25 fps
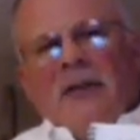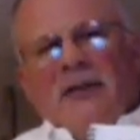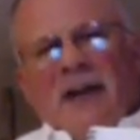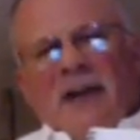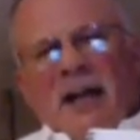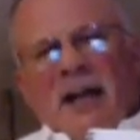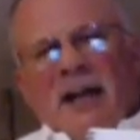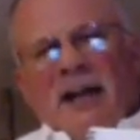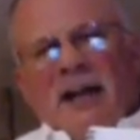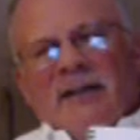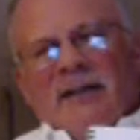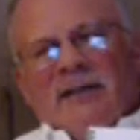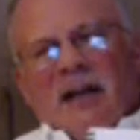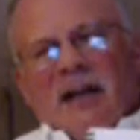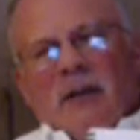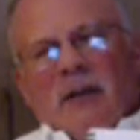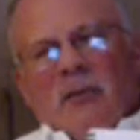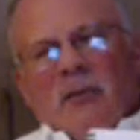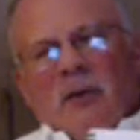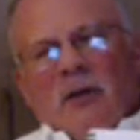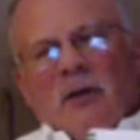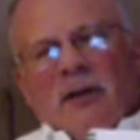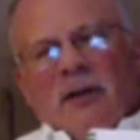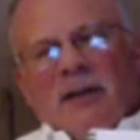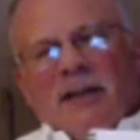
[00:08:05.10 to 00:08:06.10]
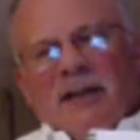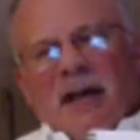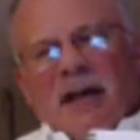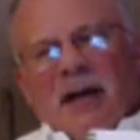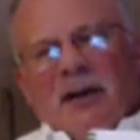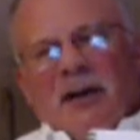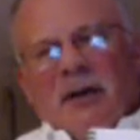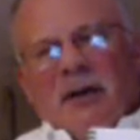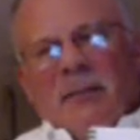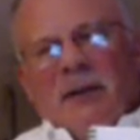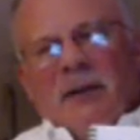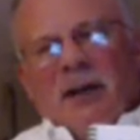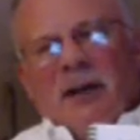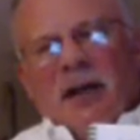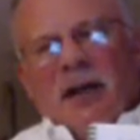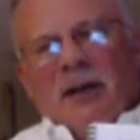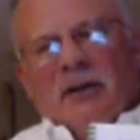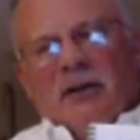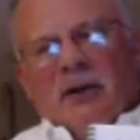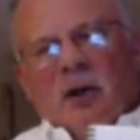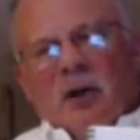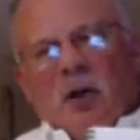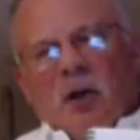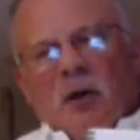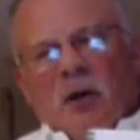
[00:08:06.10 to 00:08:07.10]
Then as I wrote it down and began
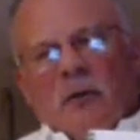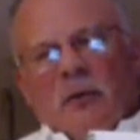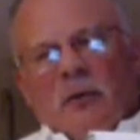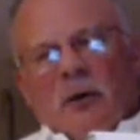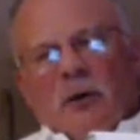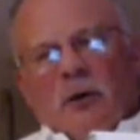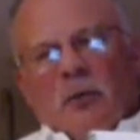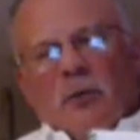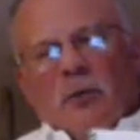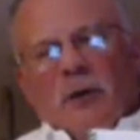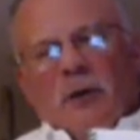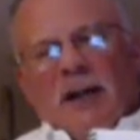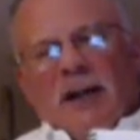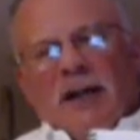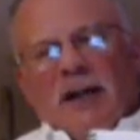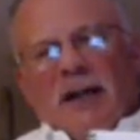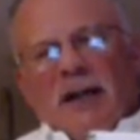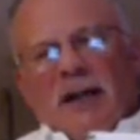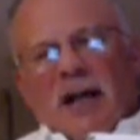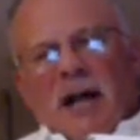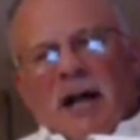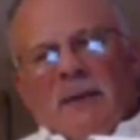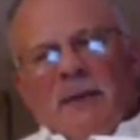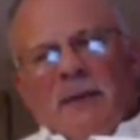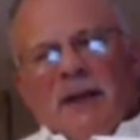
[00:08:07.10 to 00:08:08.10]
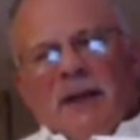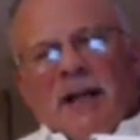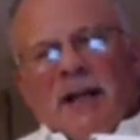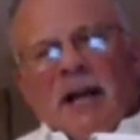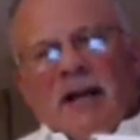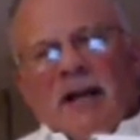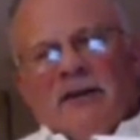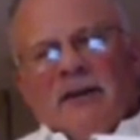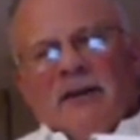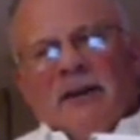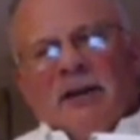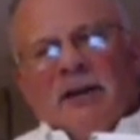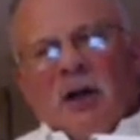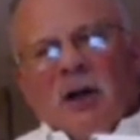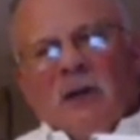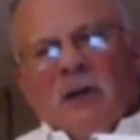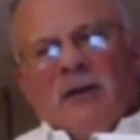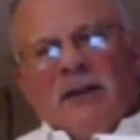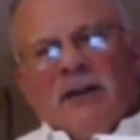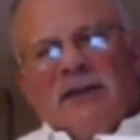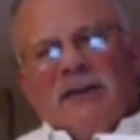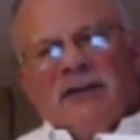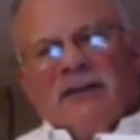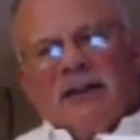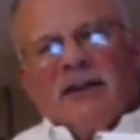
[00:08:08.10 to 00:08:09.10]
to go over it and read it, I began to
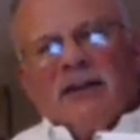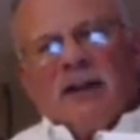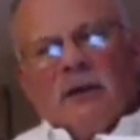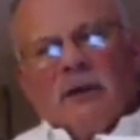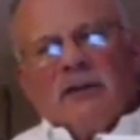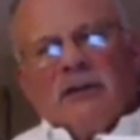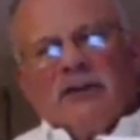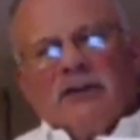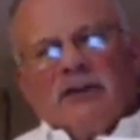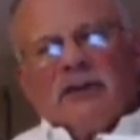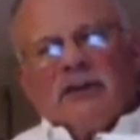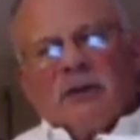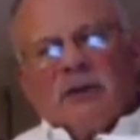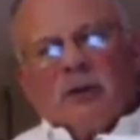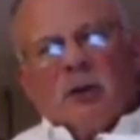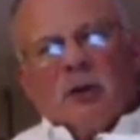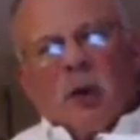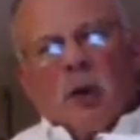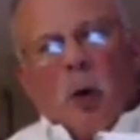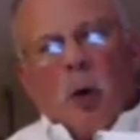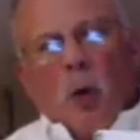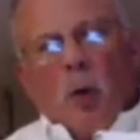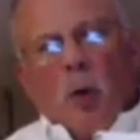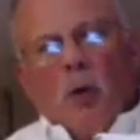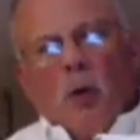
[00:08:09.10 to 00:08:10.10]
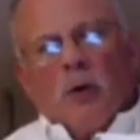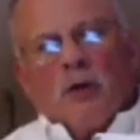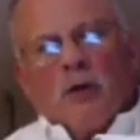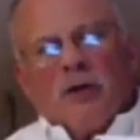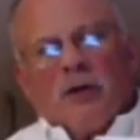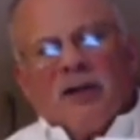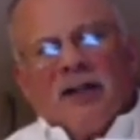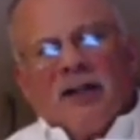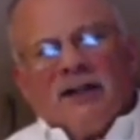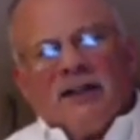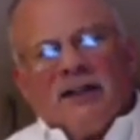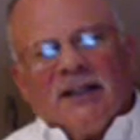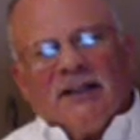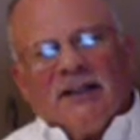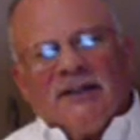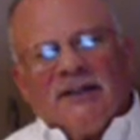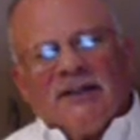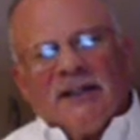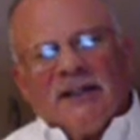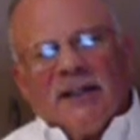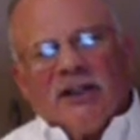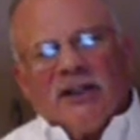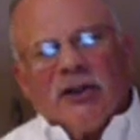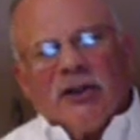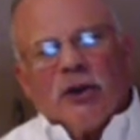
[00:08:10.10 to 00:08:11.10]
notice that there is a certain order that these
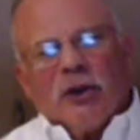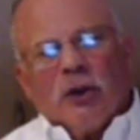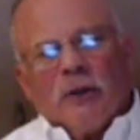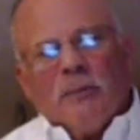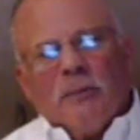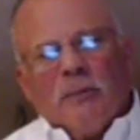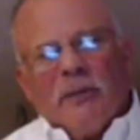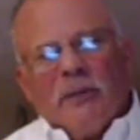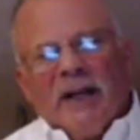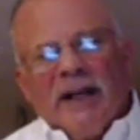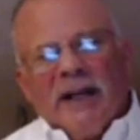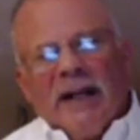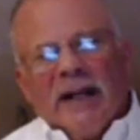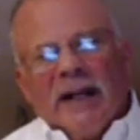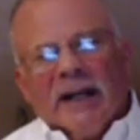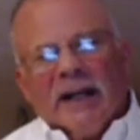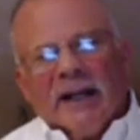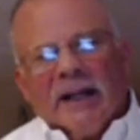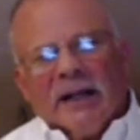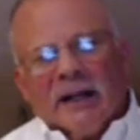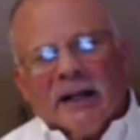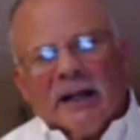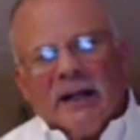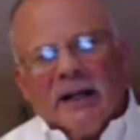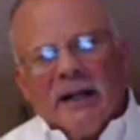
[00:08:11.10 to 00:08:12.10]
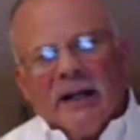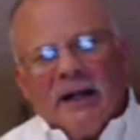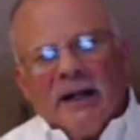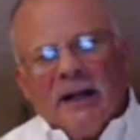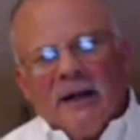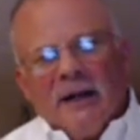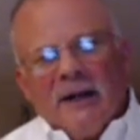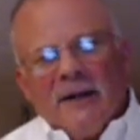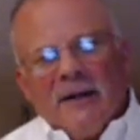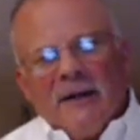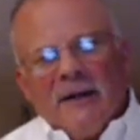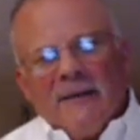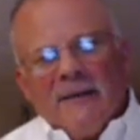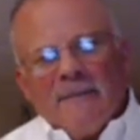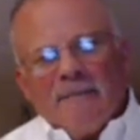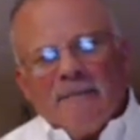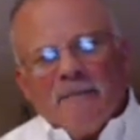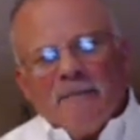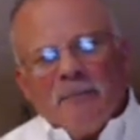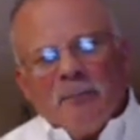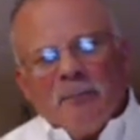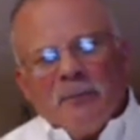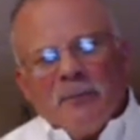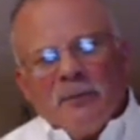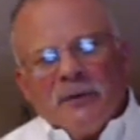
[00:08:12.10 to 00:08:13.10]
things should be in.
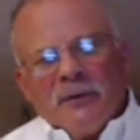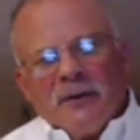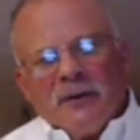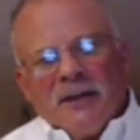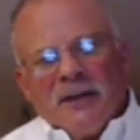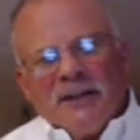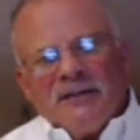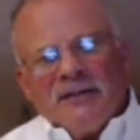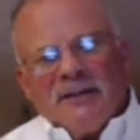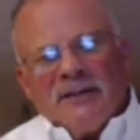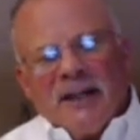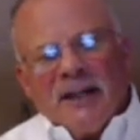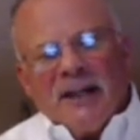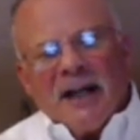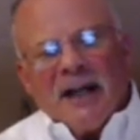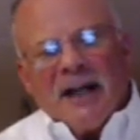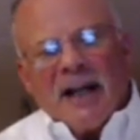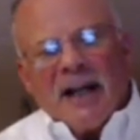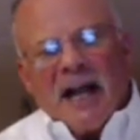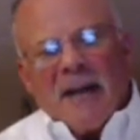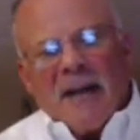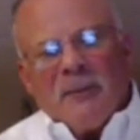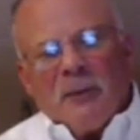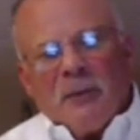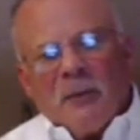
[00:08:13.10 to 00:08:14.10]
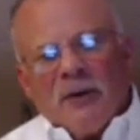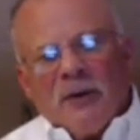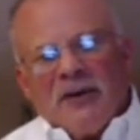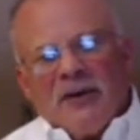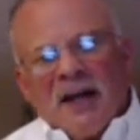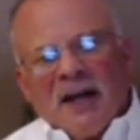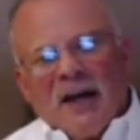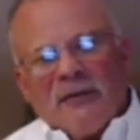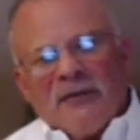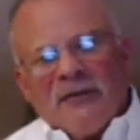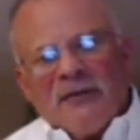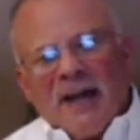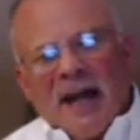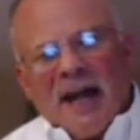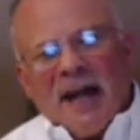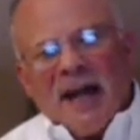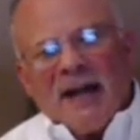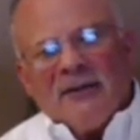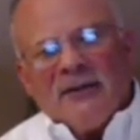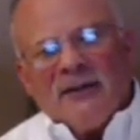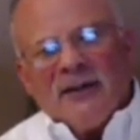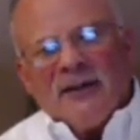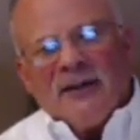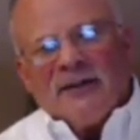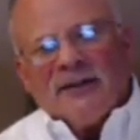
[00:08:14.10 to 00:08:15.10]
This cannot happen without
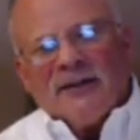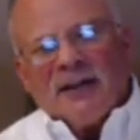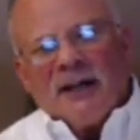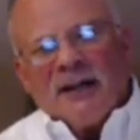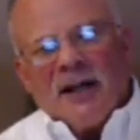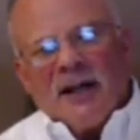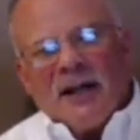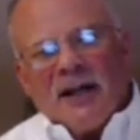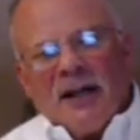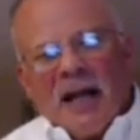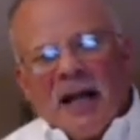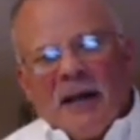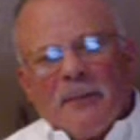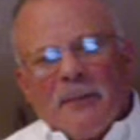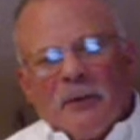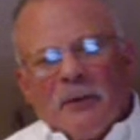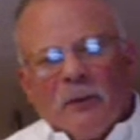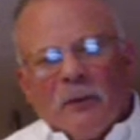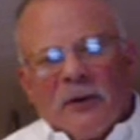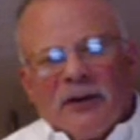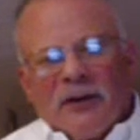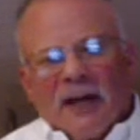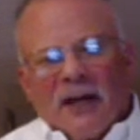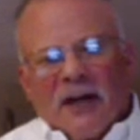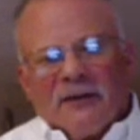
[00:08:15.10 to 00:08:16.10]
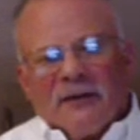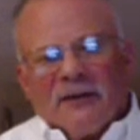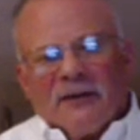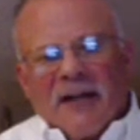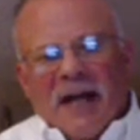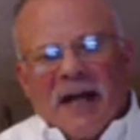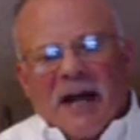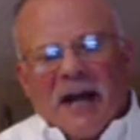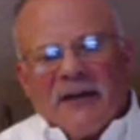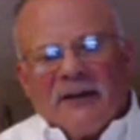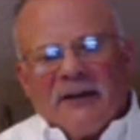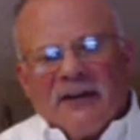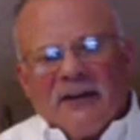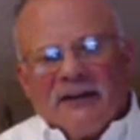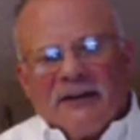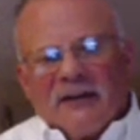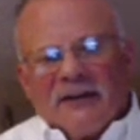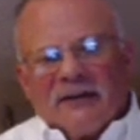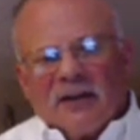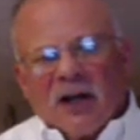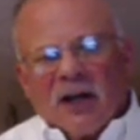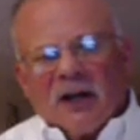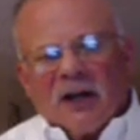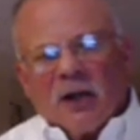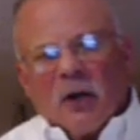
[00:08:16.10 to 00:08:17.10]
that. This cannot happen without that. This
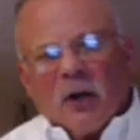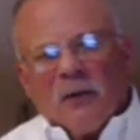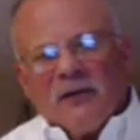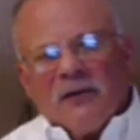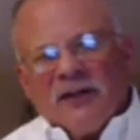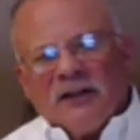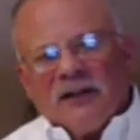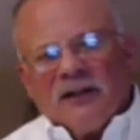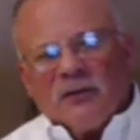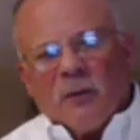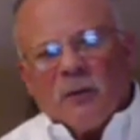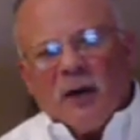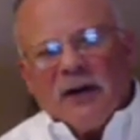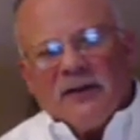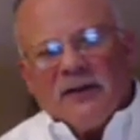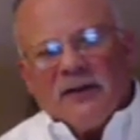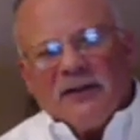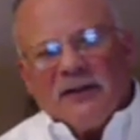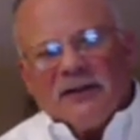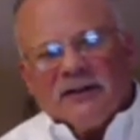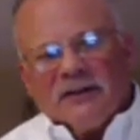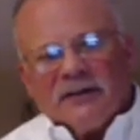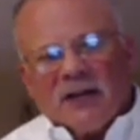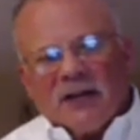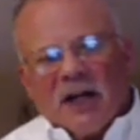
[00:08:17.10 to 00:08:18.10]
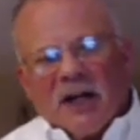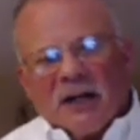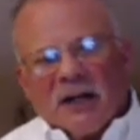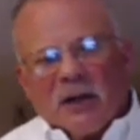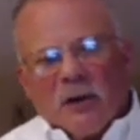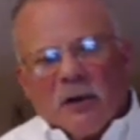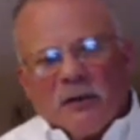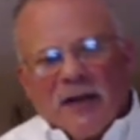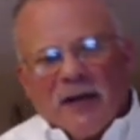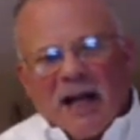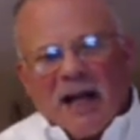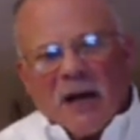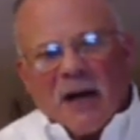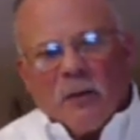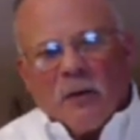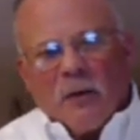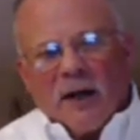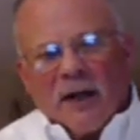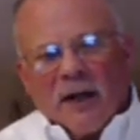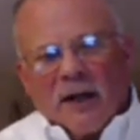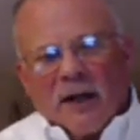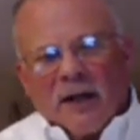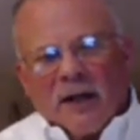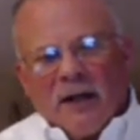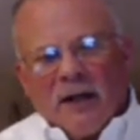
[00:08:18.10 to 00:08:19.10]
has got to go this way. This has got to go that
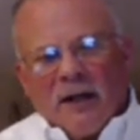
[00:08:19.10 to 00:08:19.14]
way.